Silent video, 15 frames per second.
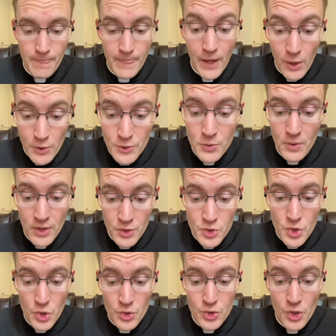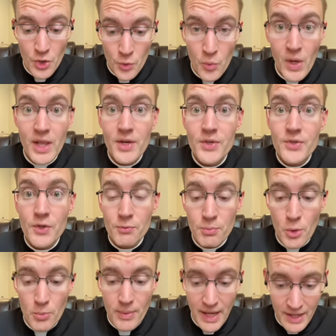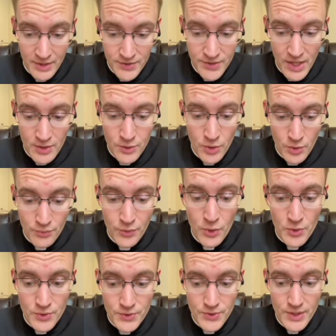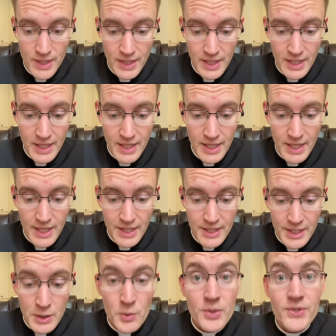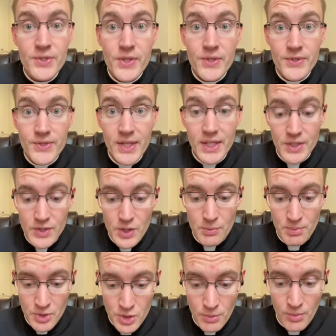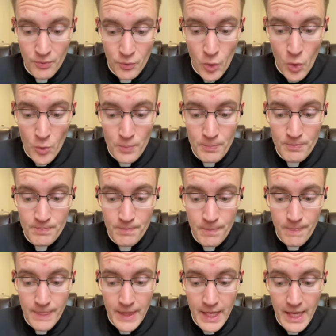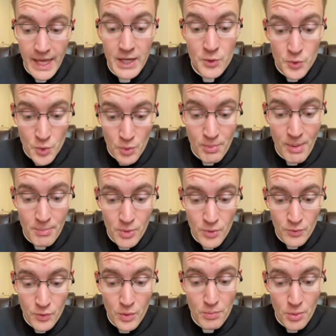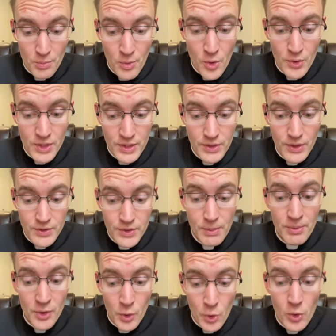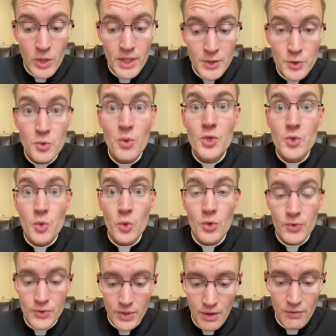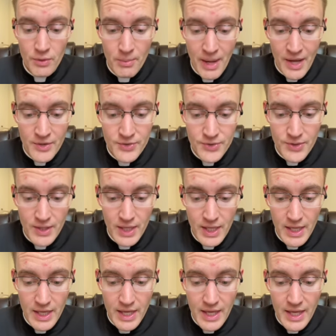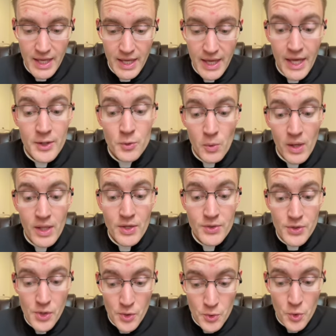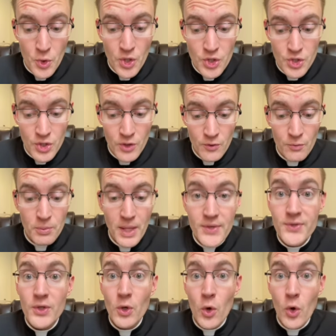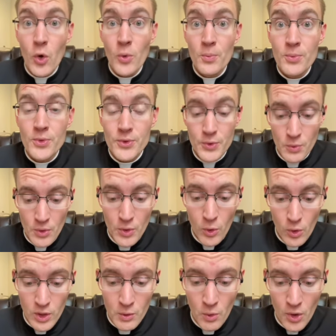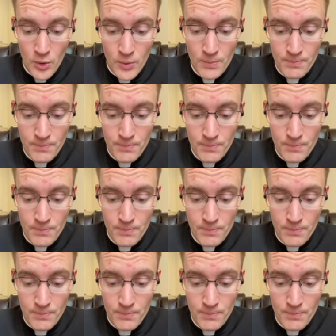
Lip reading: Also in the church are the relics of Pope Alexander I. He was the 6th Bishop of Rome, and is remembered for promoting some of the earliest rituals of the Mass, as well as the tradition of blessing homes with holy water.